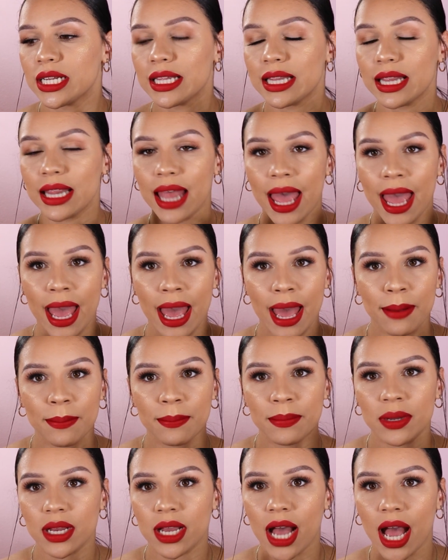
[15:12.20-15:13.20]

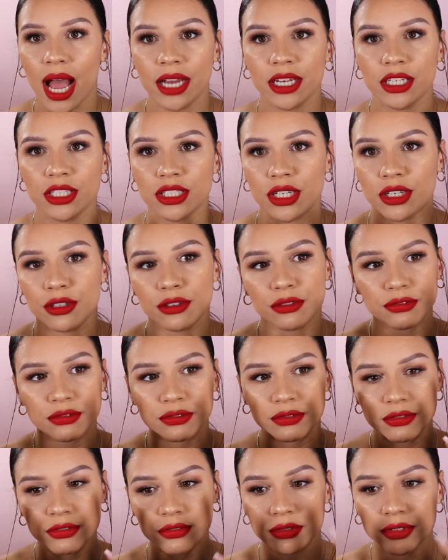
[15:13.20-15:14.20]
glam kind of
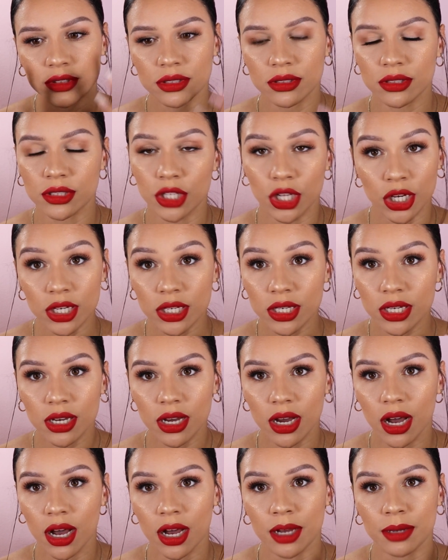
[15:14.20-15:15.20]

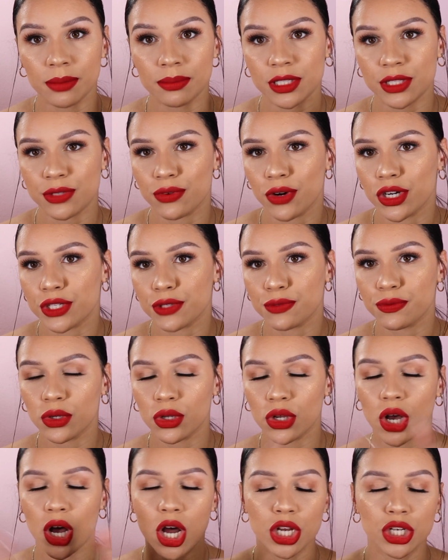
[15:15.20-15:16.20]
look, as far as
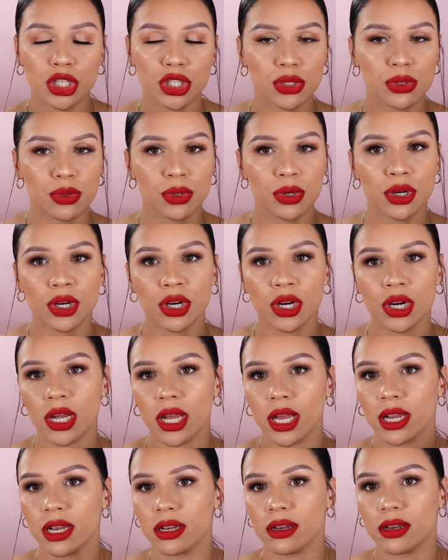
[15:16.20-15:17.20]
full contour
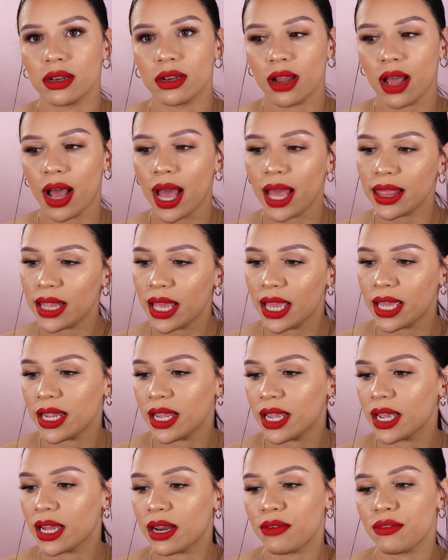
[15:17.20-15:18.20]
and
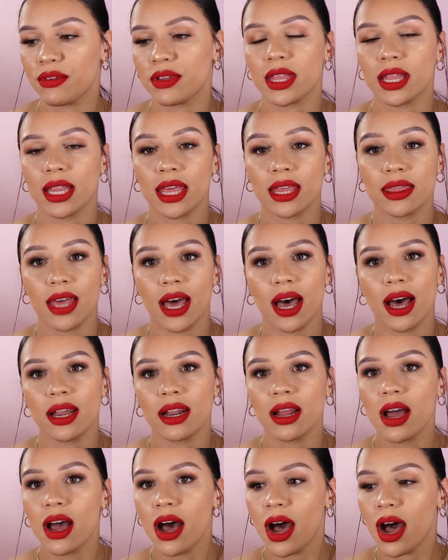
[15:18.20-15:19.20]
highlighting and everything like
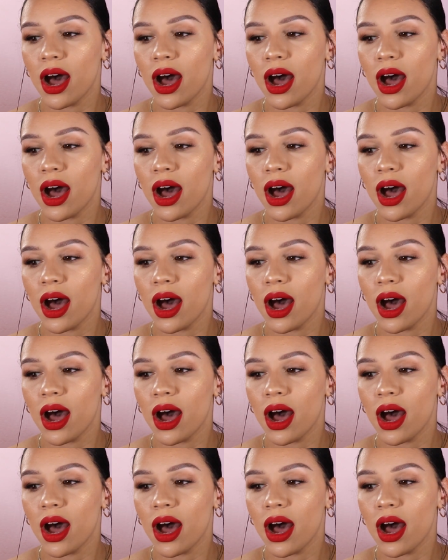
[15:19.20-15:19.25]
that.